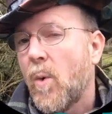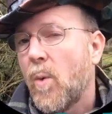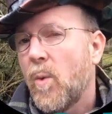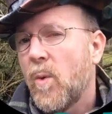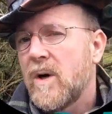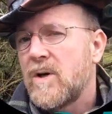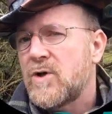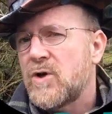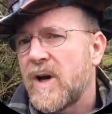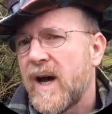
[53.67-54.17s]

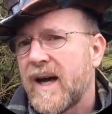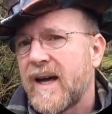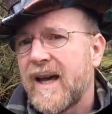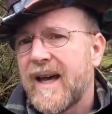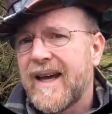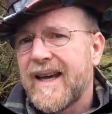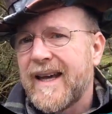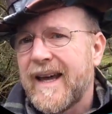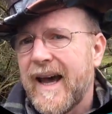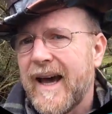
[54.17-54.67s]
OneTrack
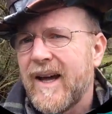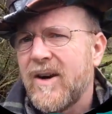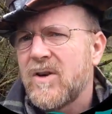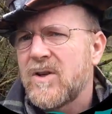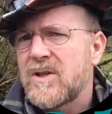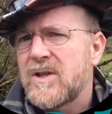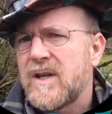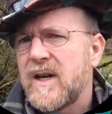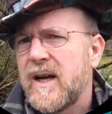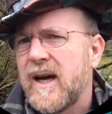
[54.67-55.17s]

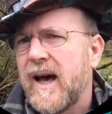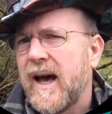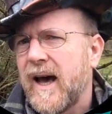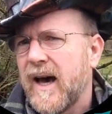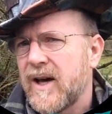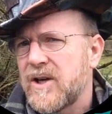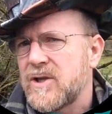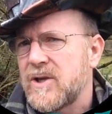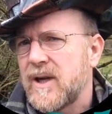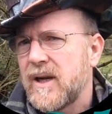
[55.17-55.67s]
cannot
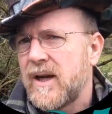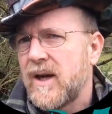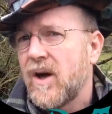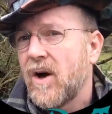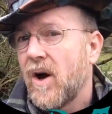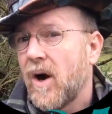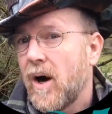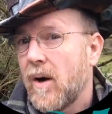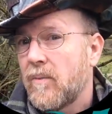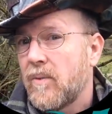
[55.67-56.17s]
actually
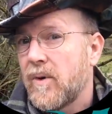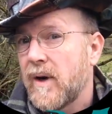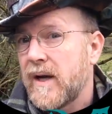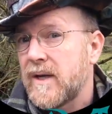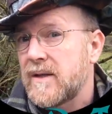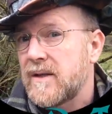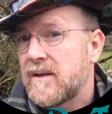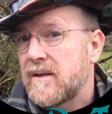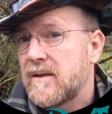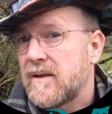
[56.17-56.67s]

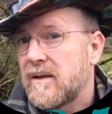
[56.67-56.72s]
operate.